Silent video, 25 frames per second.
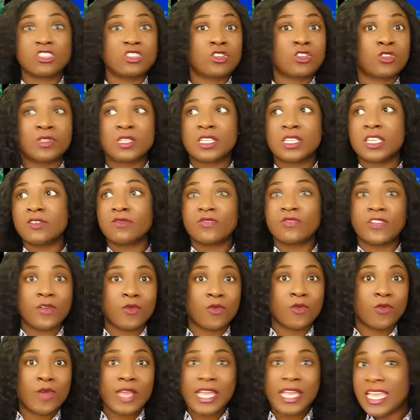According to
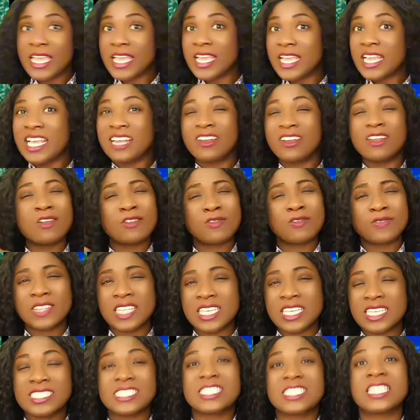her, wrote,
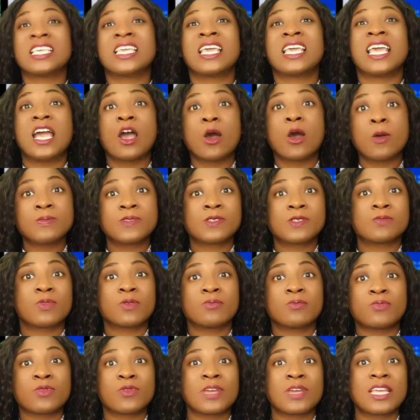"Happy New
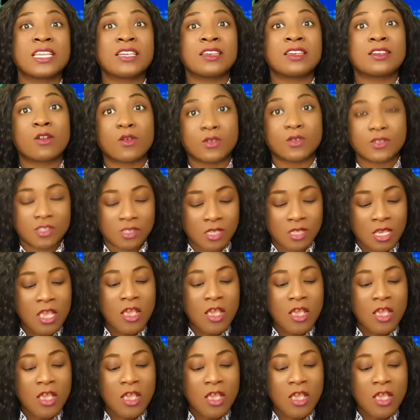Year, fam.